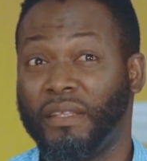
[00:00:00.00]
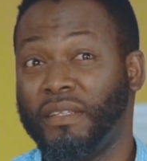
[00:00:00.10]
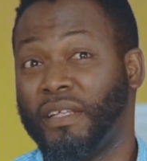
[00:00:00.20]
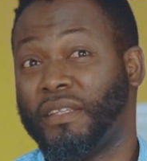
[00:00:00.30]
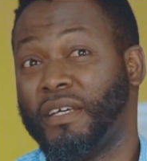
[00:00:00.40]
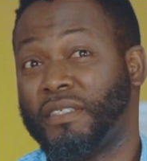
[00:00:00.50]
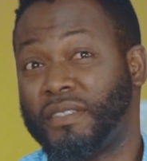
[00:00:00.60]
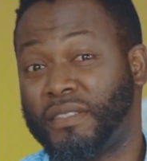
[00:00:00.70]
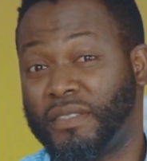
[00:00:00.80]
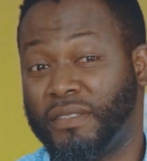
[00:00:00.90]
I think that
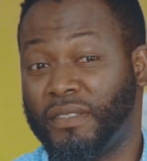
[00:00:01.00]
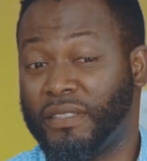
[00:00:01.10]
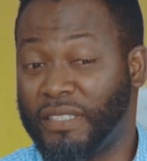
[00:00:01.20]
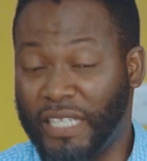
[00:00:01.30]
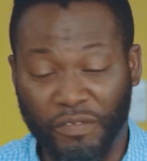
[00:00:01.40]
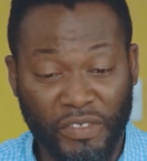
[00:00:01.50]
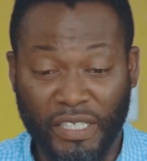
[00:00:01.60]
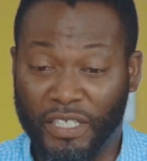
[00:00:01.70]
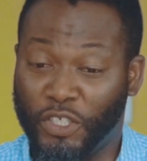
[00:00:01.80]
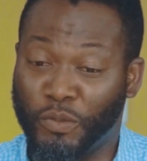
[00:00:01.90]
there's
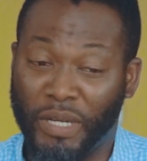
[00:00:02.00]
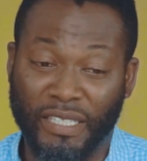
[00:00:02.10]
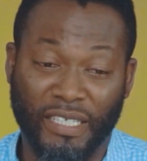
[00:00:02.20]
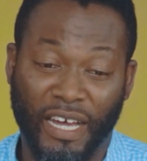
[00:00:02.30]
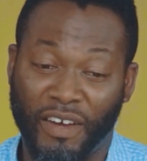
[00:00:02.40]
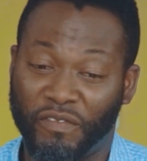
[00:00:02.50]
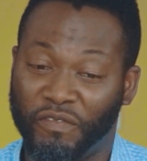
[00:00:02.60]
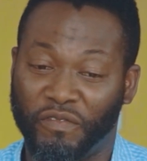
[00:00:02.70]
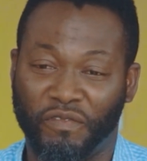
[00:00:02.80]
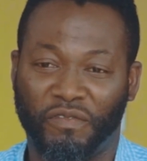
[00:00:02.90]
definitely, you must
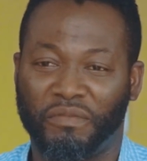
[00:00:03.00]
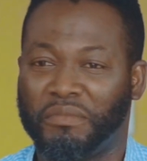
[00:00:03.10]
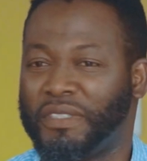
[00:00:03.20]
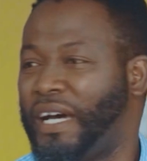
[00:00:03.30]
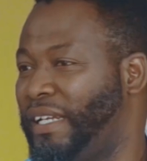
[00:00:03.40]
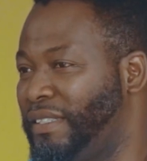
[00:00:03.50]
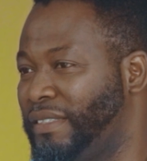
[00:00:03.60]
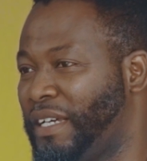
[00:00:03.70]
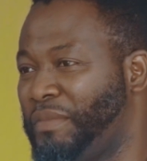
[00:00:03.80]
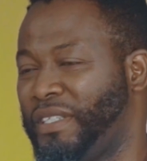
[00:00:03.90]
have
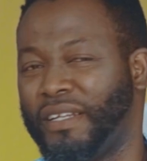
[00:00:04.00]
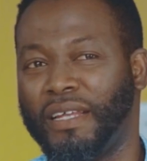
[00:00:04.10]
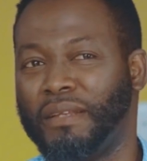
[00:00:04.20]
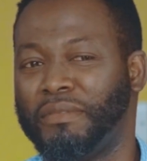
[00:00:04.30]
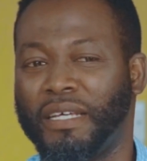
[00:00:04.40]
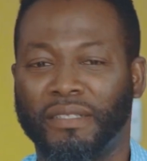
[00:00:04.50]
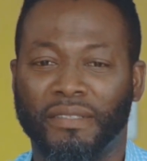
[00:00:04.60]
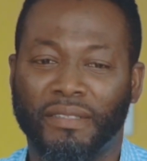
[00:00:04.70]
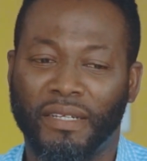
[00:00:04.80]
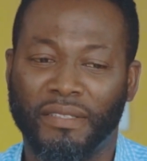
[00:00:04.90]
talent. I mean,
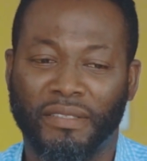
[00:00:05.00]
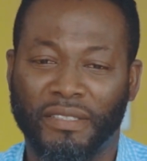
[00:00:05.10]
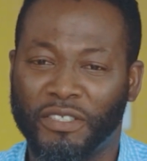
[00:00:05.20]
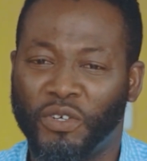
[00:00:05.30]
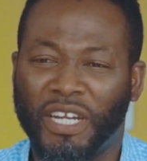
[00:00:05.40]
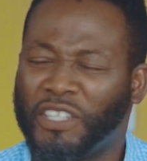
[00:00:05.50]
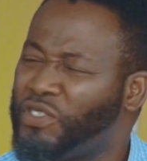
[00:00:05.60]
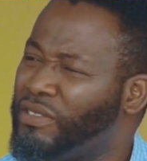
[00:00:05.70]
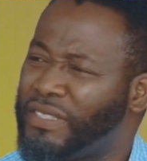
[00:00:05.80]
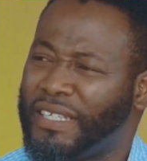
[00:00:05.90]
and talent is your
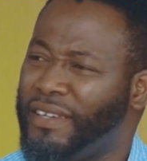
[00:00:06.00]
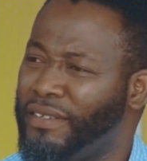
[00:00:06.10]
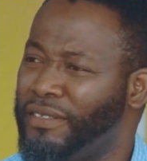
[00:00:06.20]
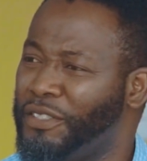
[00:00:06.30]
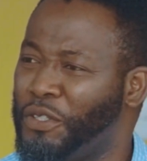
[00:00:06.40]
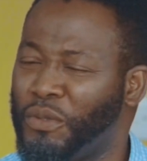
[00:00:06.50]
natural skill.